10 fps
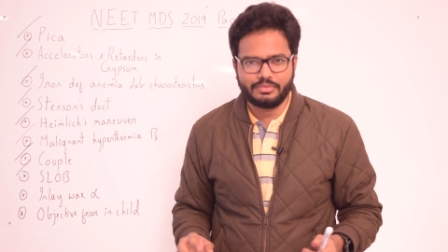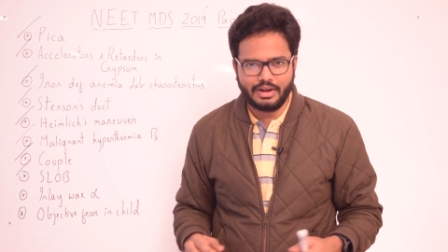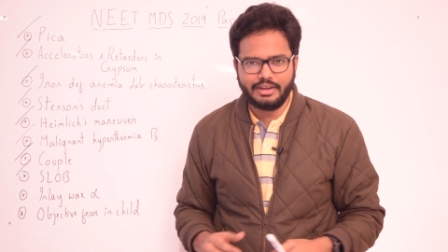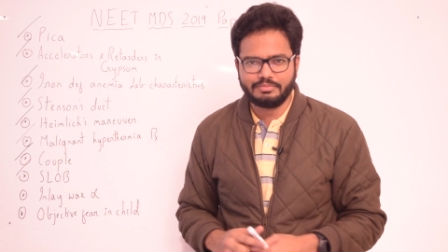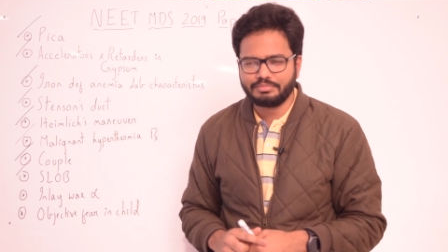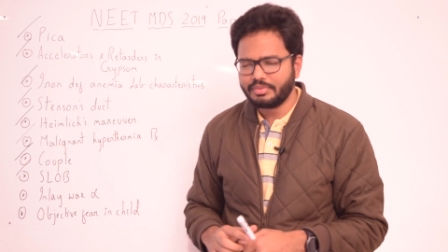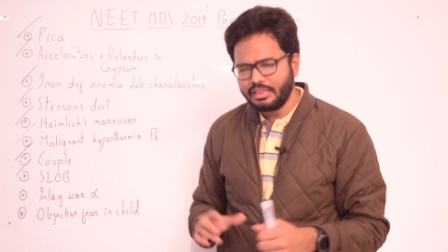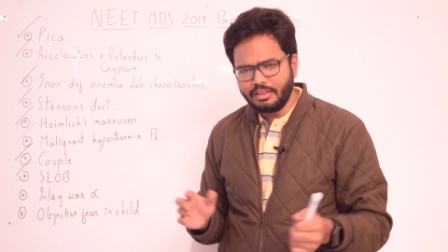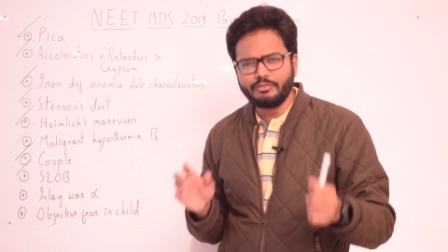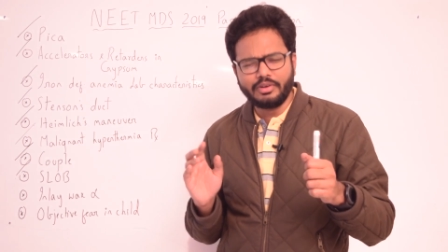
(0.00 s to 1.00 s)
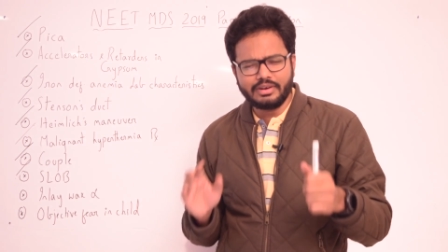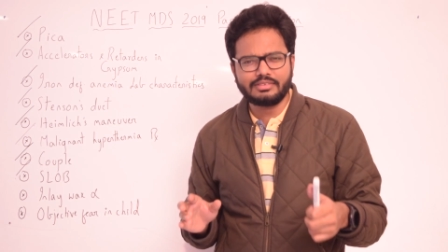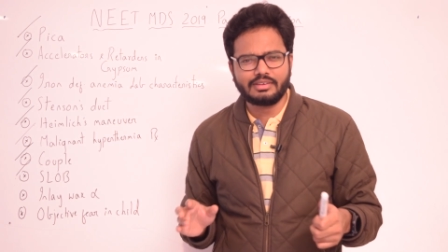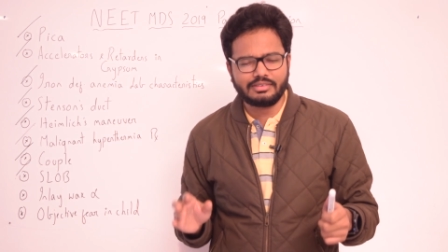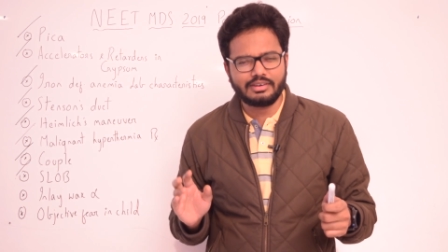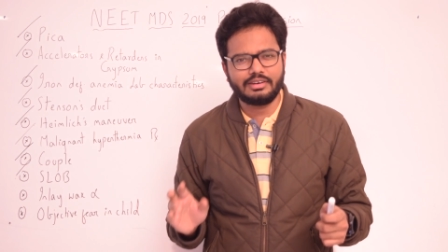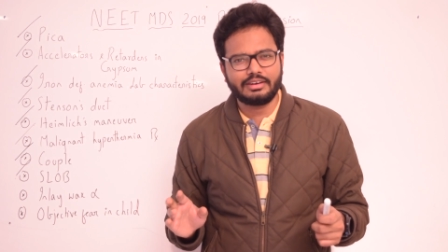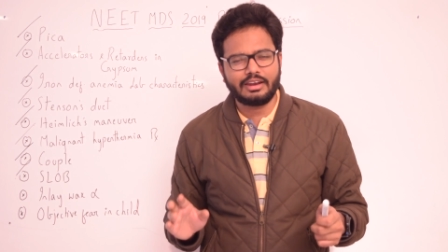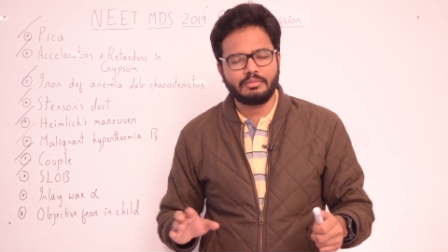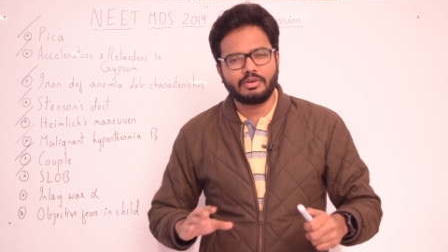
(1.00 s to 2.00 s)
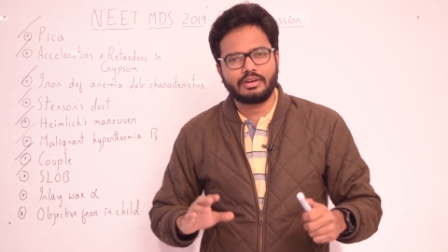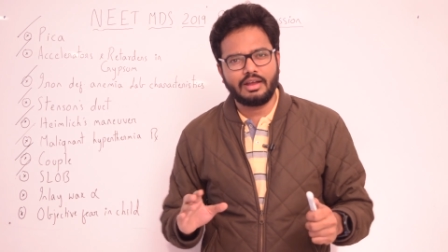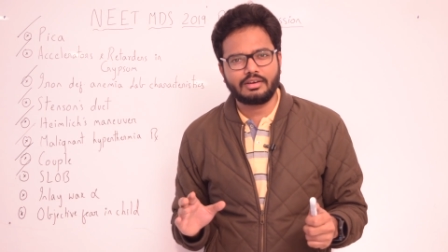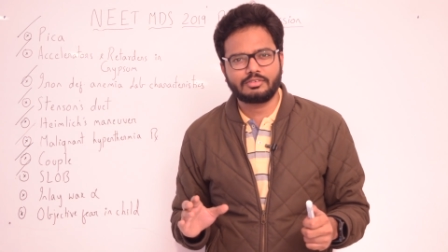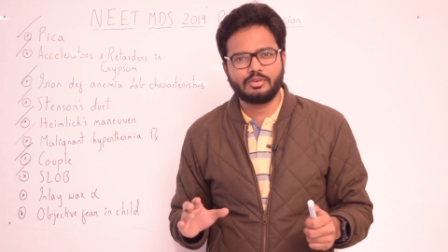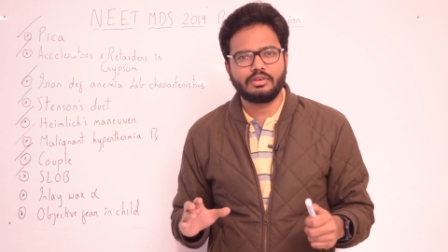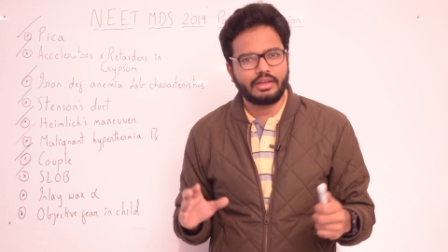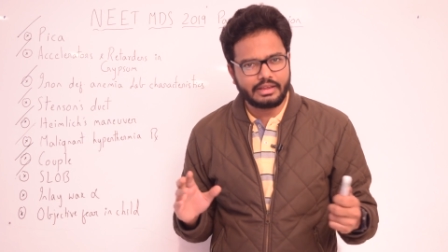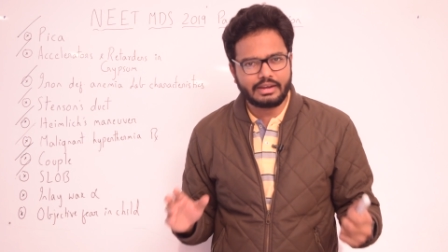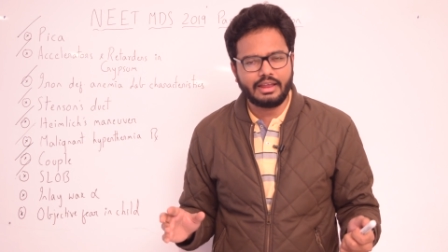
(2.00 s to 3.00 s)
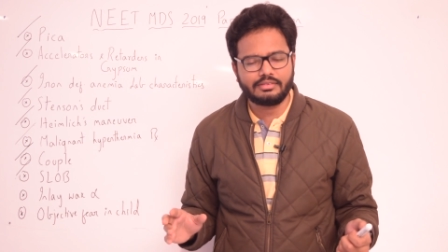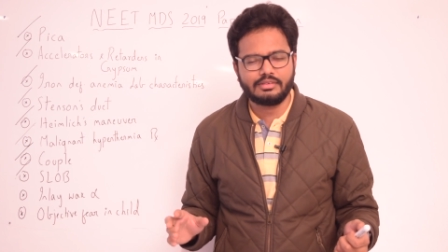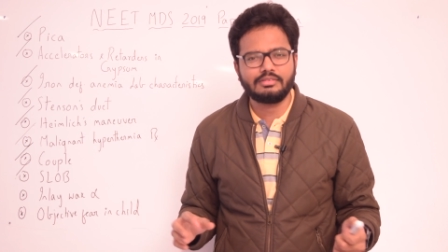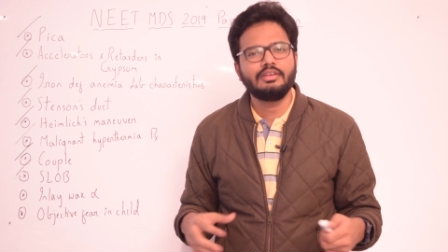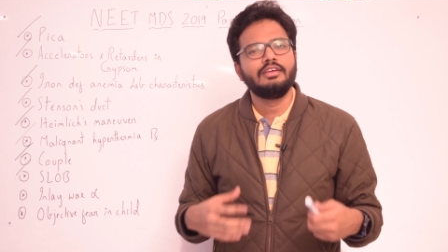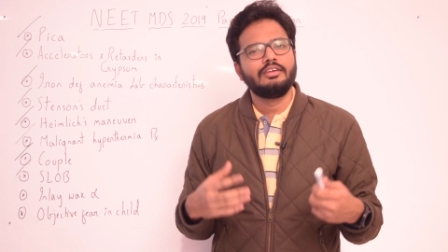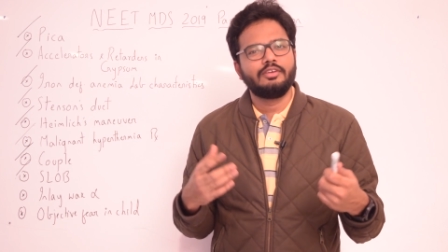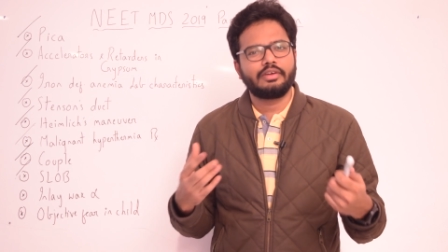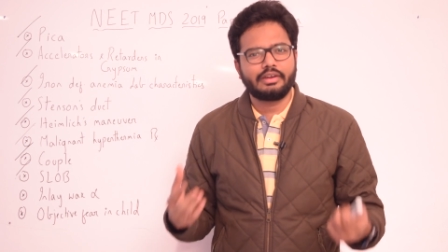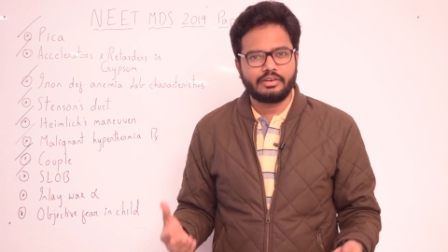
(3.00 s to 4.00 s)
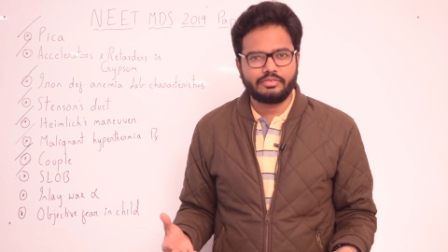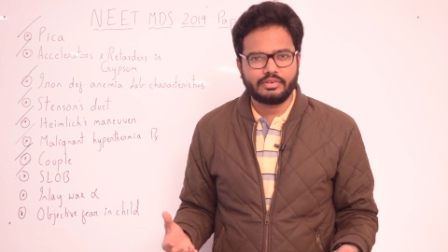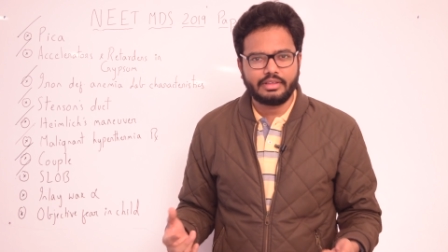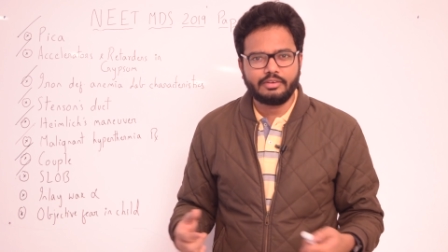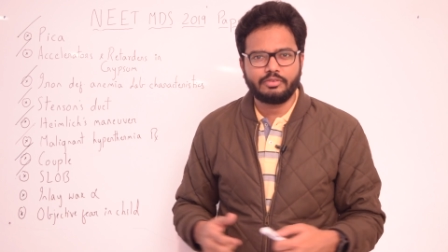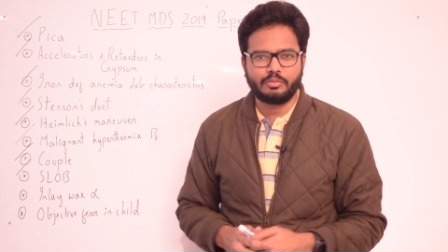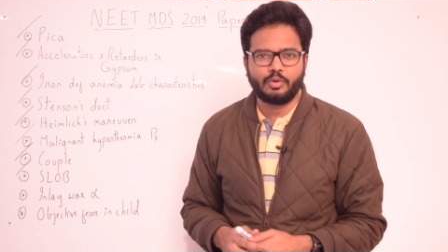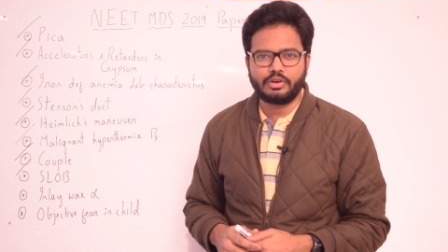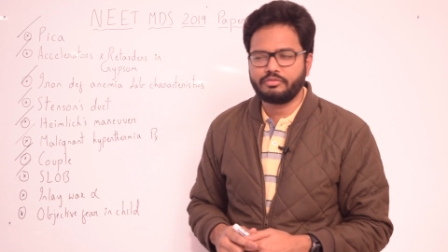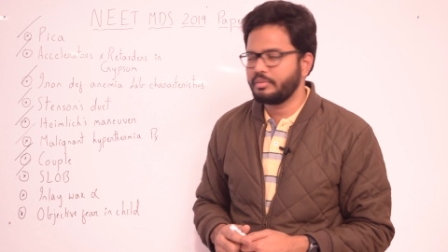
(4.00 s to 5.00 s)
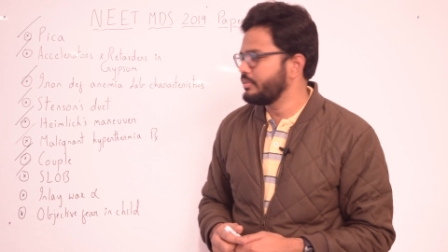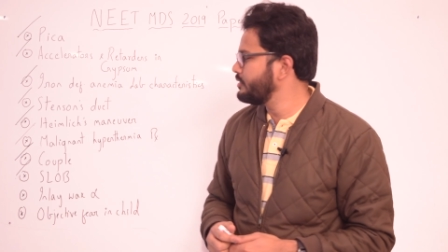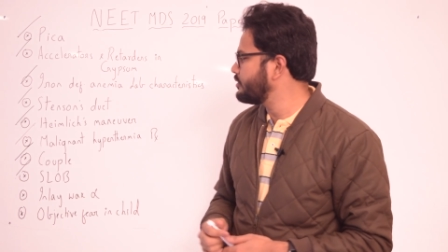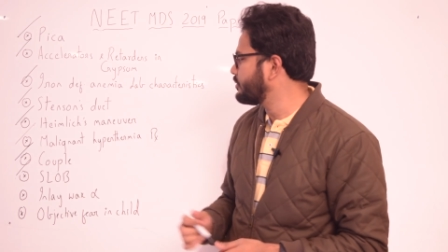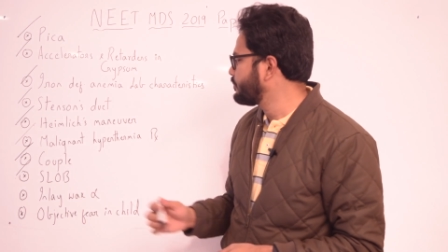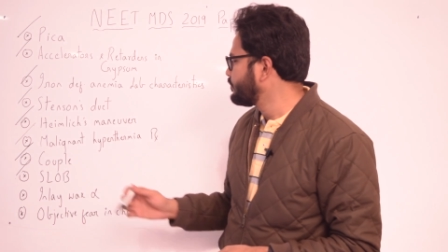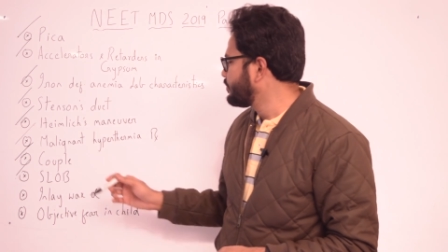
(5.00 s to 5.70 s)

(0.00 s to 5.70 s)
right? We discussed in detail about Clark's rule in our classes. You can refer that for more information.